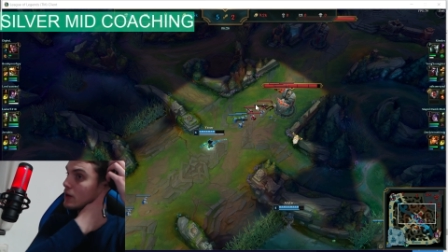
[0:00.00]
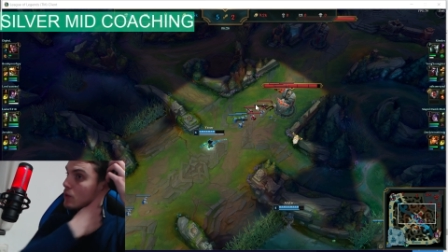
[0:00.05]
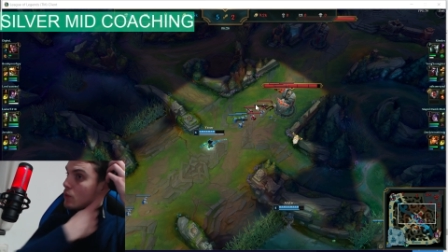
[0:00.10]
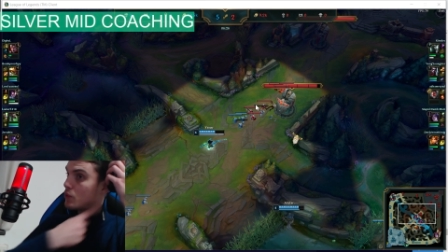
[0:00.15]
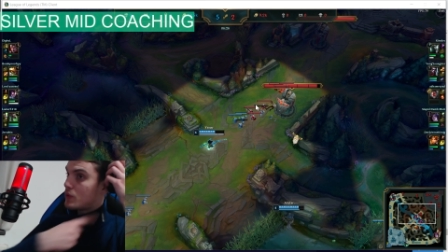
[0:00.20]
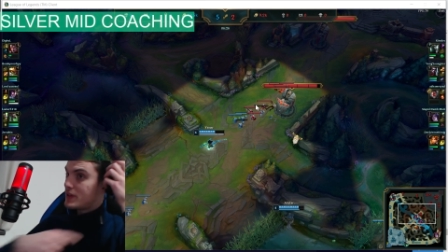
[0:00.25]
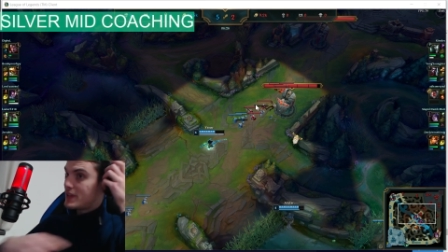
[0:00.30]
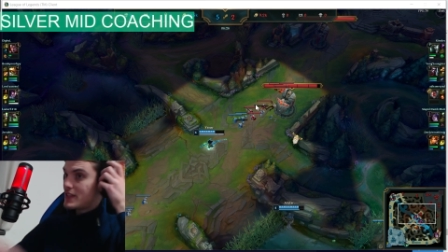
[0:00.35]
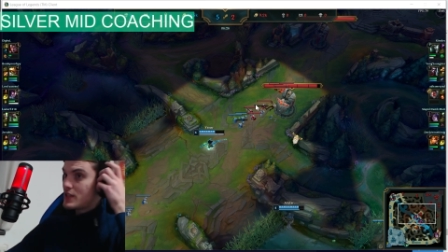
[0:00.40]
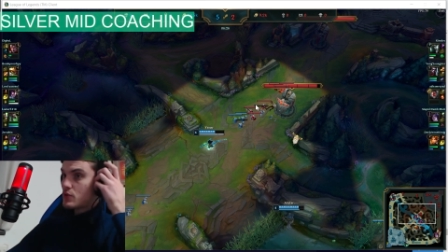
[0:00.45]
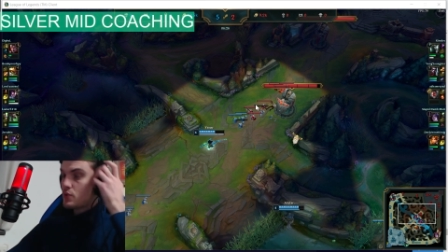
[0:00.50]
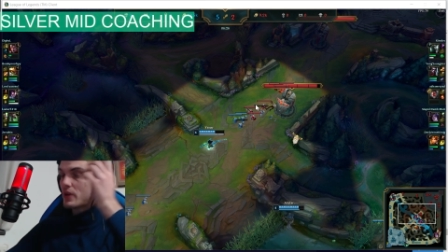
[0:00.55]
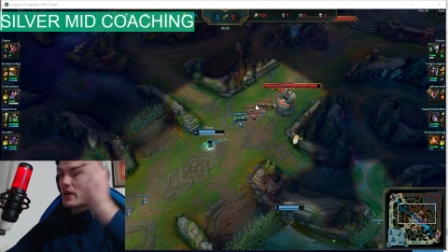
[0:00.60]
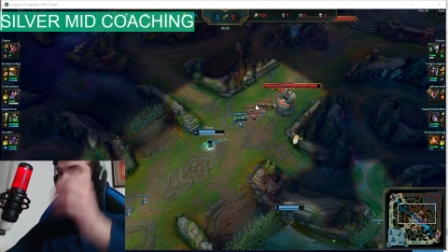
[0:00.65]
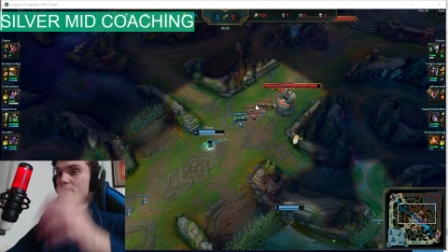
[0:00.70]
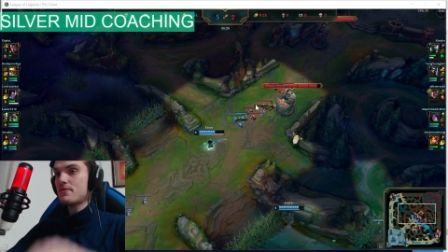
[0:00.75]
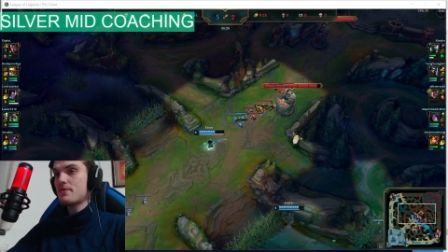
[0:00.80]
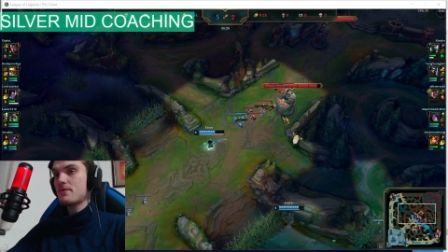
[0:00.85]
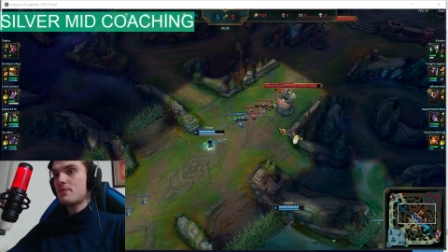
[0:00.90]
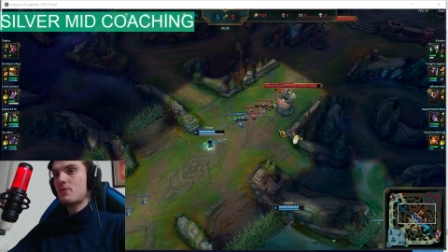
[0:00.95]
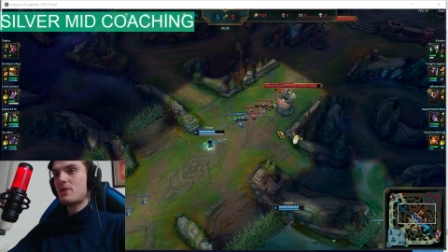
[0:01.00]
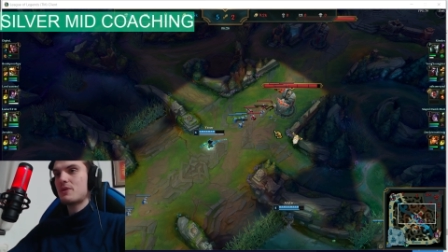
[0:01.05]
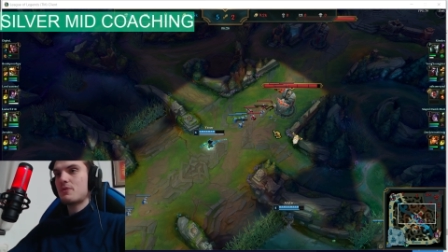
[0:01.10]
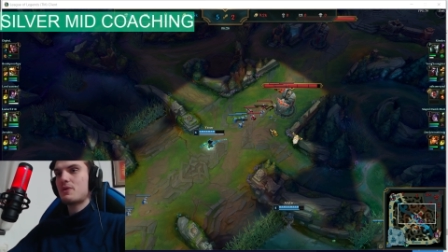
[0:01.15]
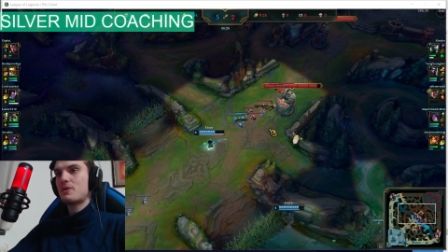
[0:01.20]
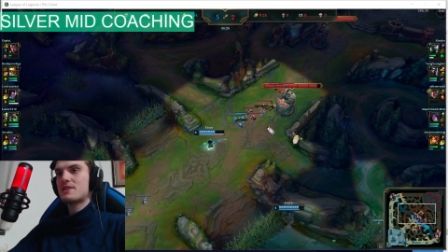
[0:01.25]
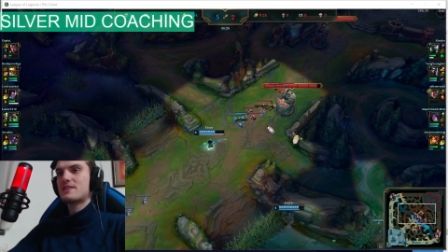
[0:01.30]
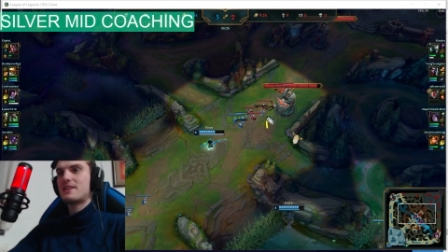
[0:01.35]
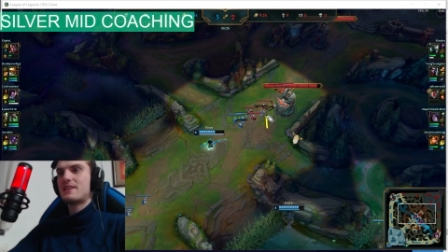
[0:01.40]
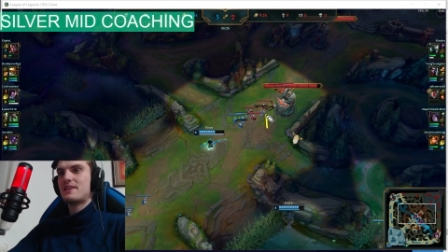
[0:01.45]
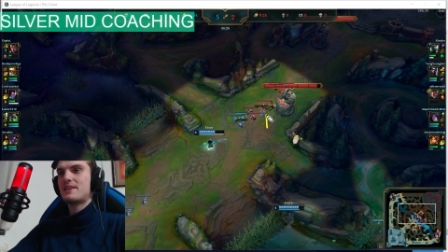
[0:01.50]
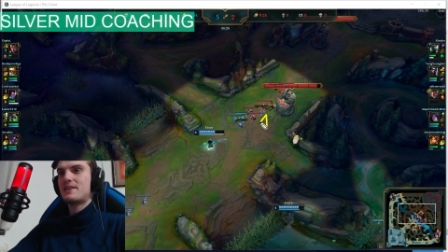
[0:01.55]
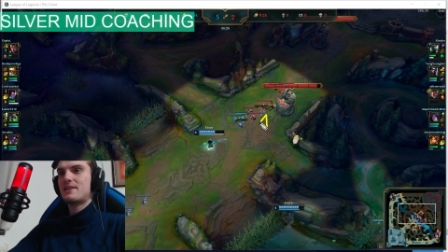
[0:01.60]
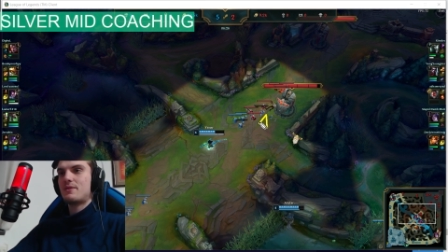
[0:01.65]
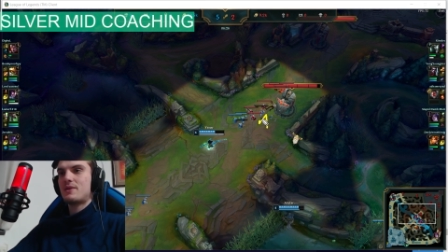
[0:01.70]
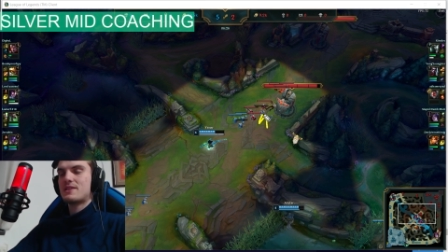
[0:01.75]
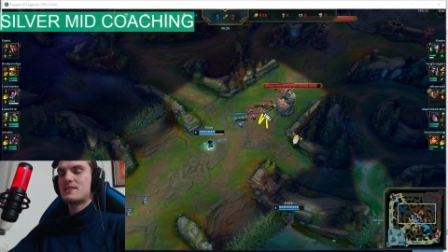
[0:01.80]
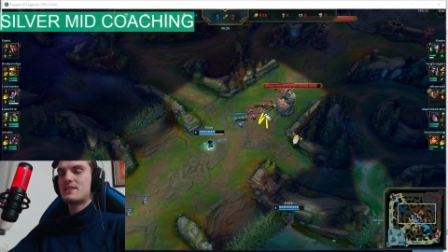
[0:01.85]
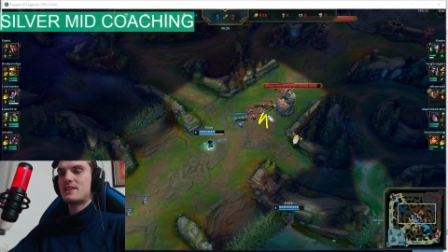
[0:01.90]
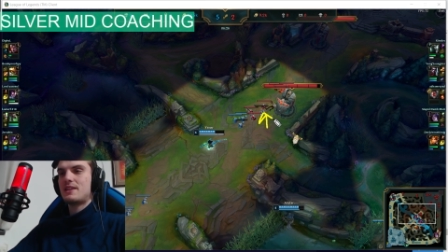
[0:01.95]
with this wave, what was the
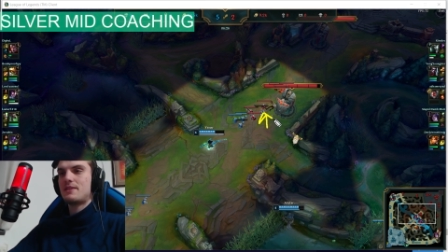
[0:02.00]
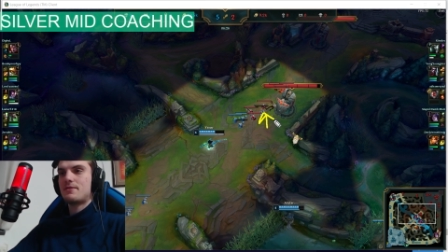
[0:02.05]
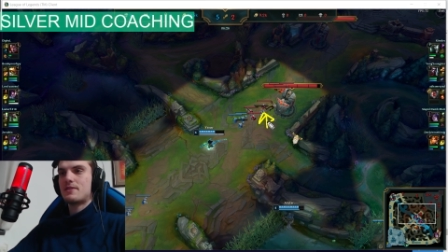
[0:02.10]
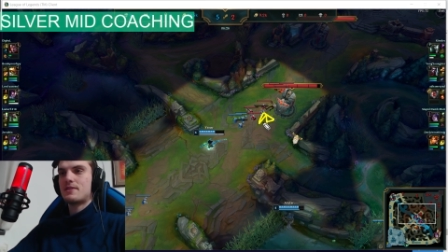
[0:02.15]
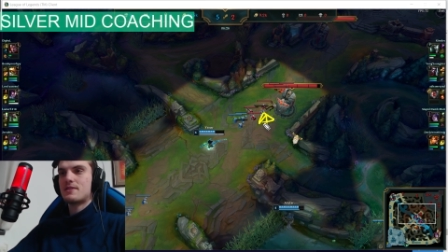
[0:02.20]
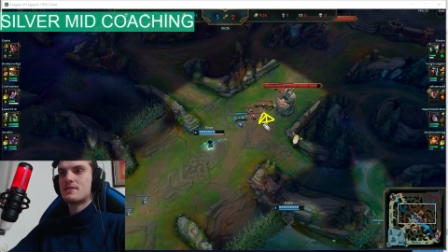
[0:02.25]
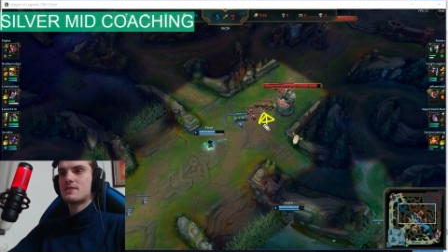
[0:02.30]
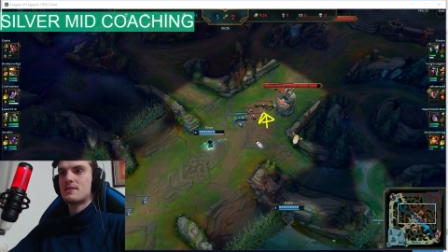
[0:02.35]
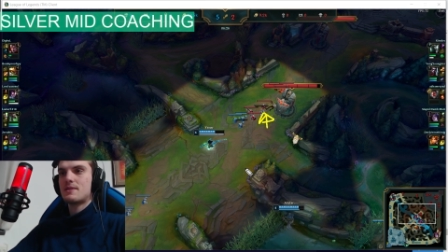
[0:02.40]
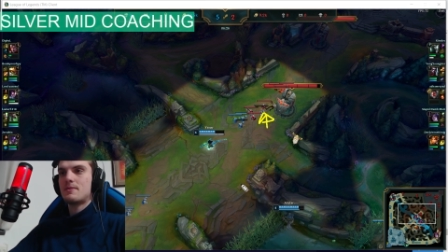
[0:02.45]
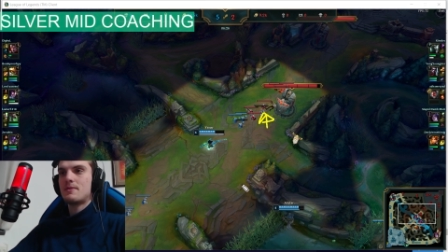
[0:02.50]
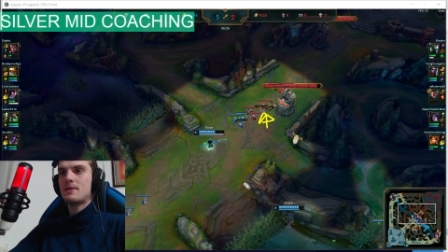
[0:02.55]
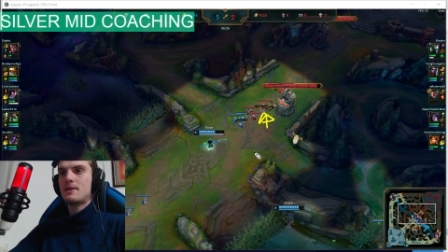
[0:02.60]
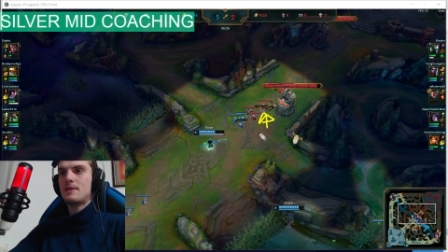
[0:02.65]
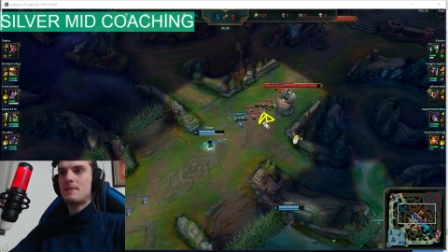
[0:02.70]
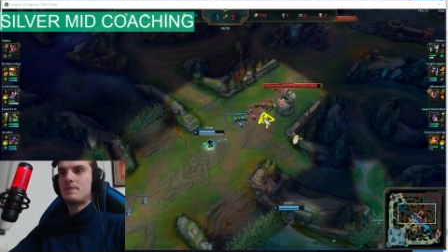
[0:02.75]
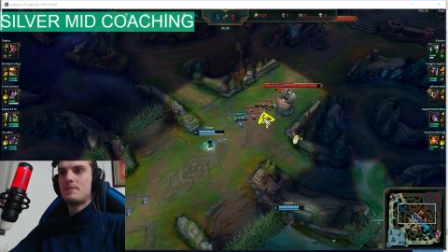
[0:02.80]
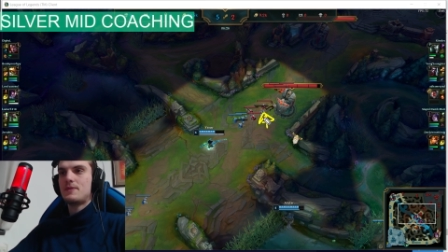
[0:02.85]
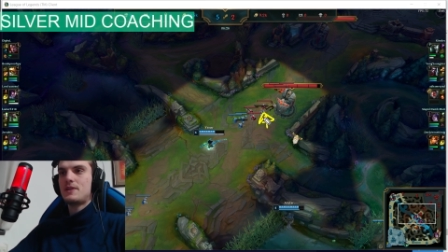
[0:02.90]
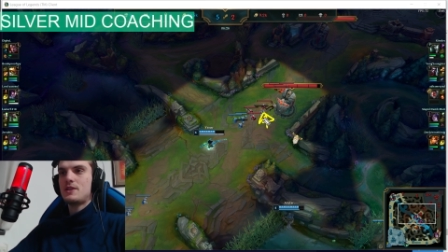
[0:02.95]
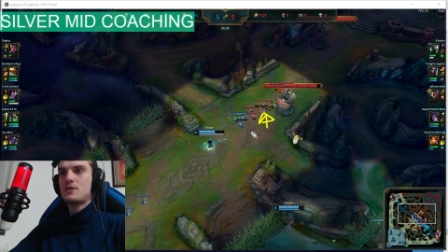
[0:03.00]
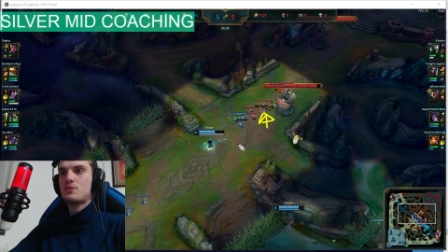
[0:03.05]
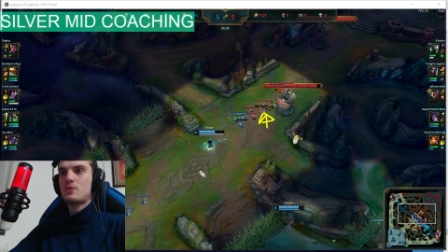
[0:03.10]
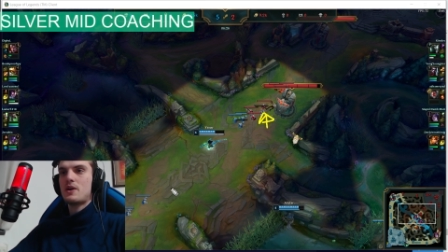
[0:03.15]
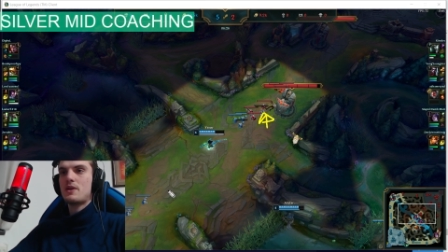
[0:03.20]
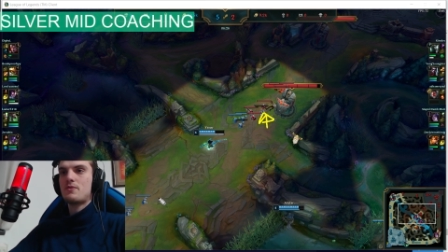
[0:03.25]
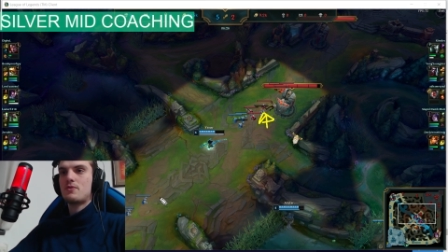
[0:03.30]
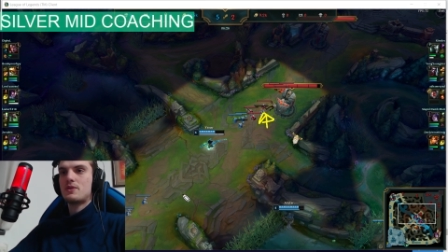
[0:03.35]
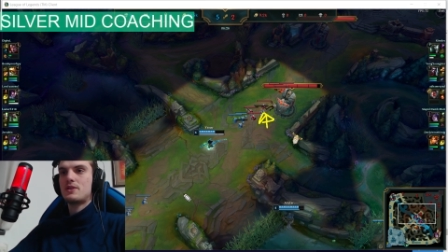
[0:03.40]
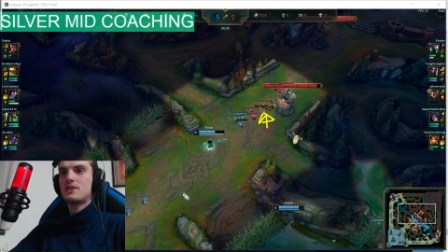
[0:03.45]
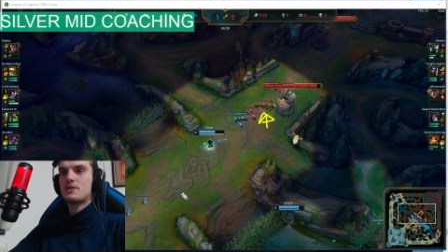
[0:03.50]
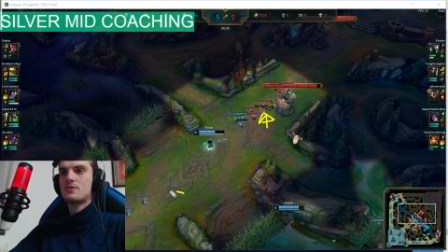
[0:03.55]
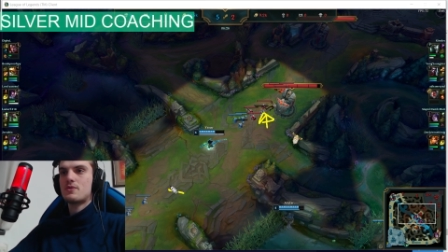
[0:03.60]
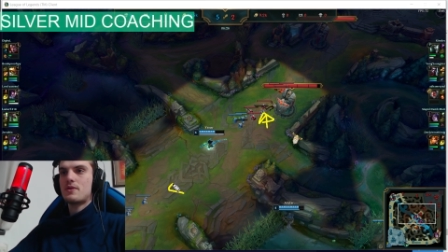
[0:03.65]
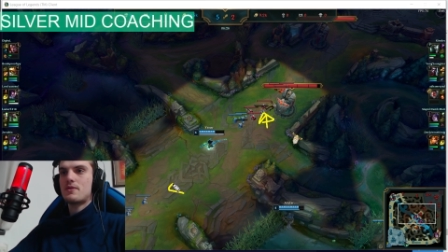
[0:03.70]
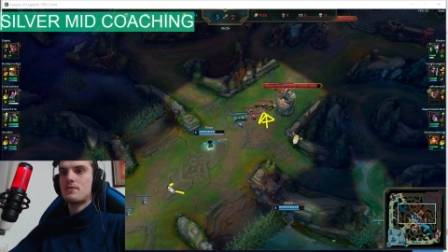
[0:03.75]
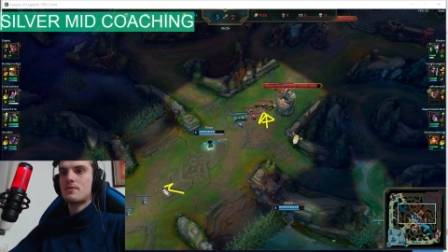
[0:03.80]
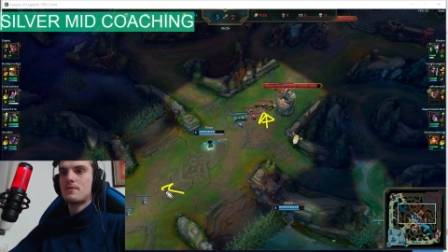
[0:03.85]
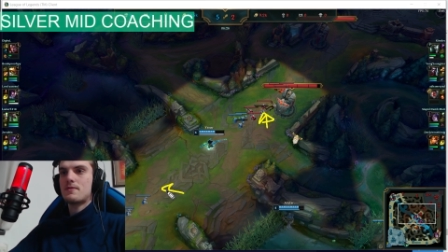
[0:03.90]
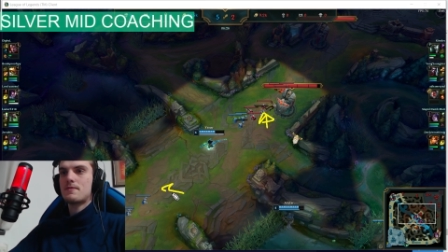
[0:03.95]
what's the difference? This wave with this wave?